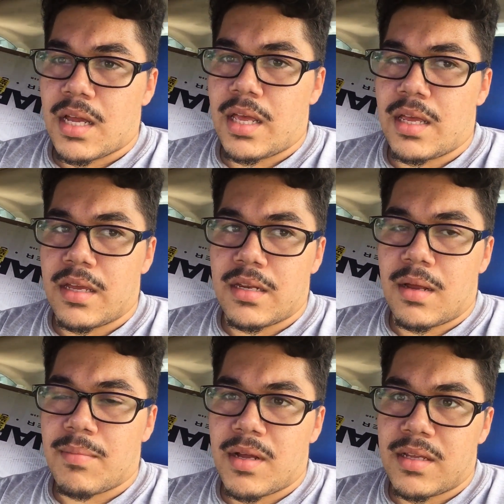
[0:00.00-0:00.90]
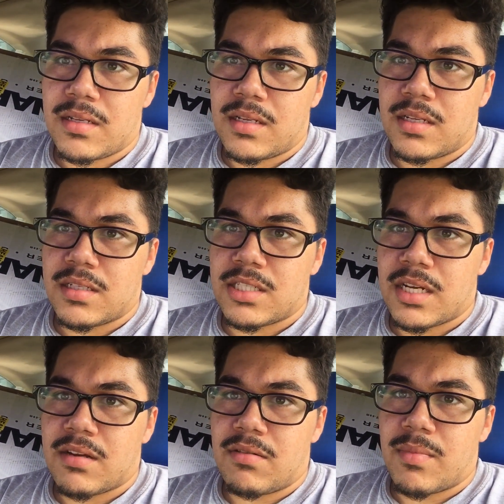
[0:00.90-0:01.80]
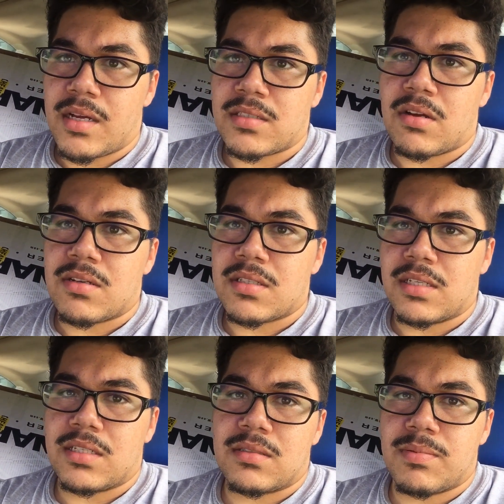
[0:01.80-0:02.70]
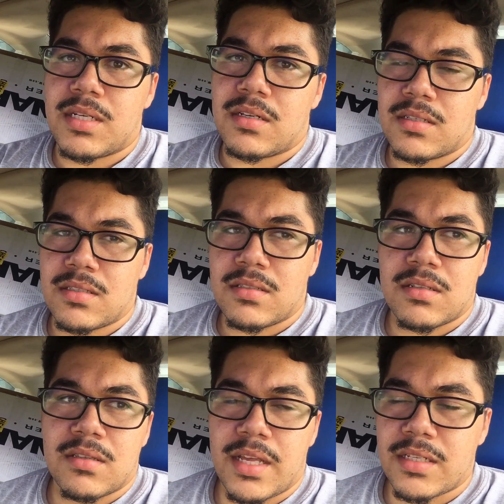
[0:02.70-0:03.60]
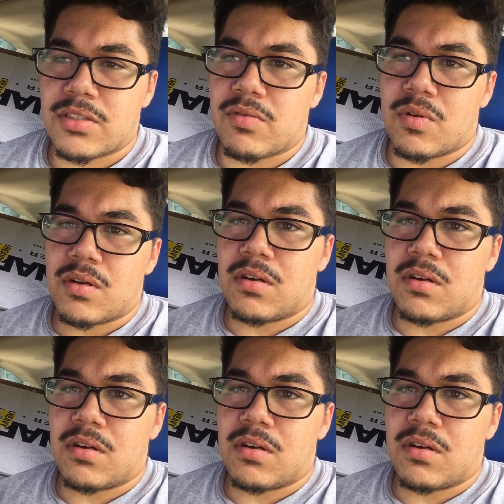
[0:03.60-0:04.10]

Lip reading: and I might need to check on my exhaust leaks because thanks to